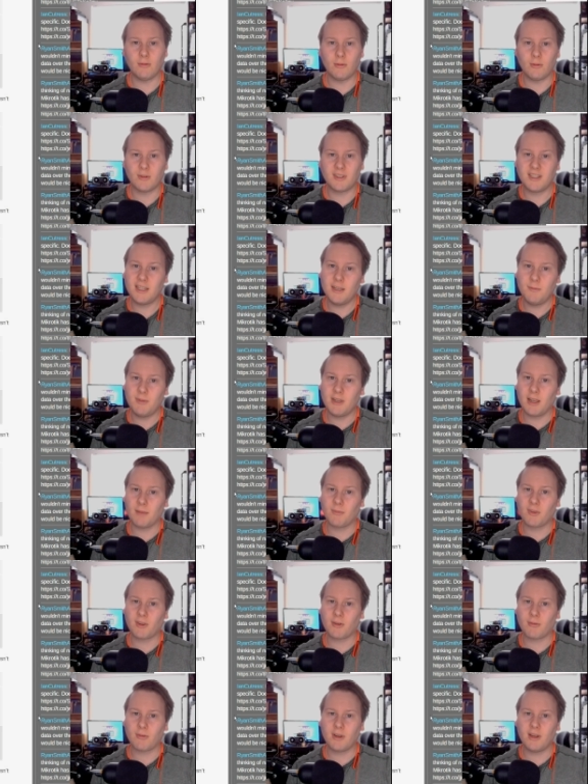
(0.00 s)
or T B M
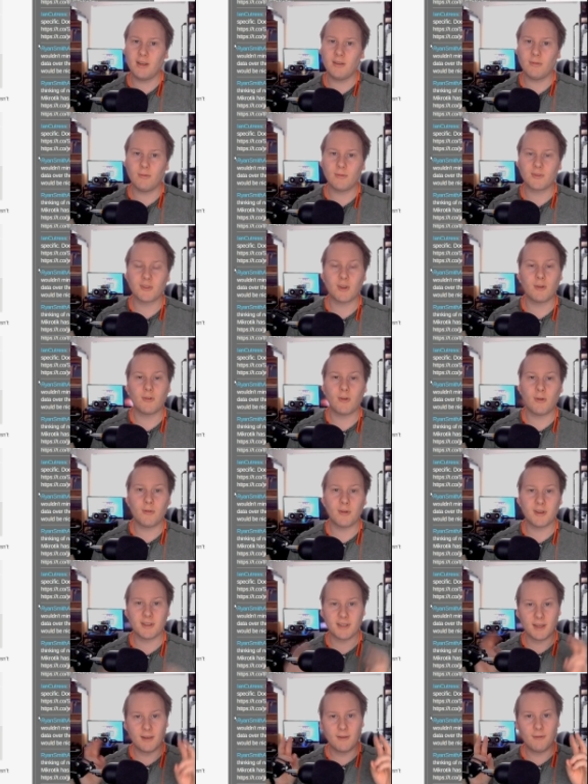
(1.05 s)
three, also known
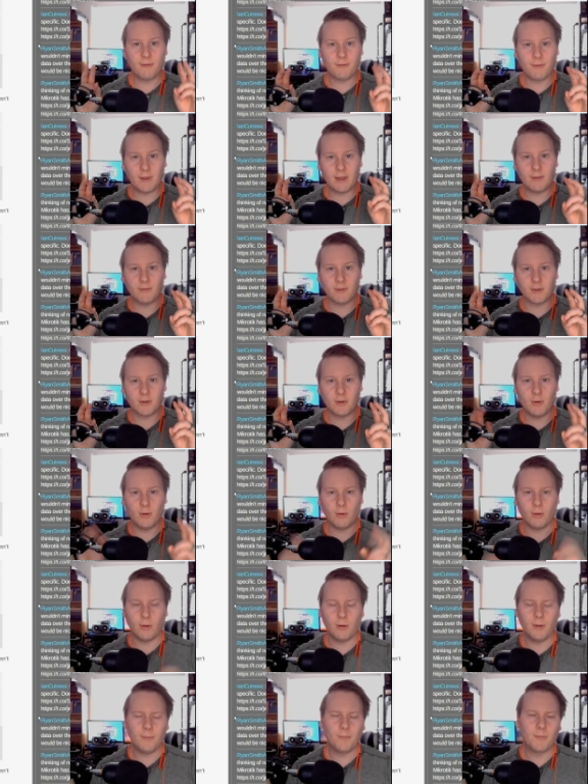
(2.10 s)
as favored
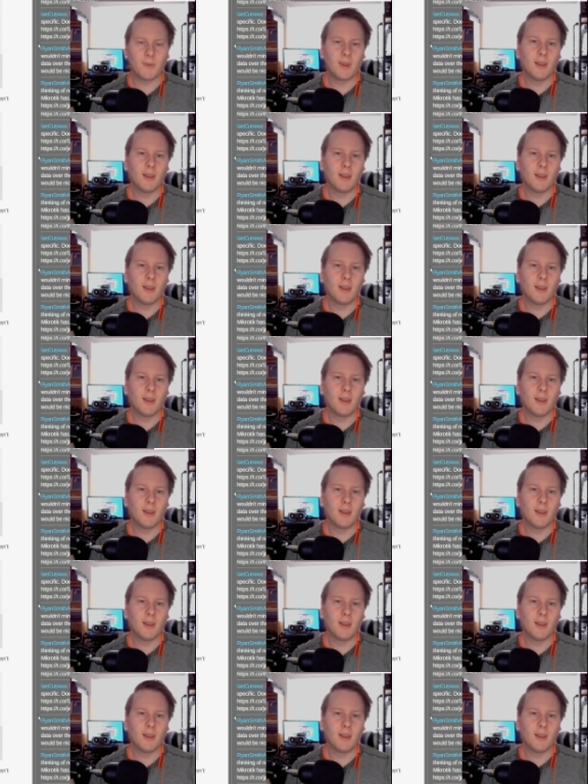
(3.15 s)
core.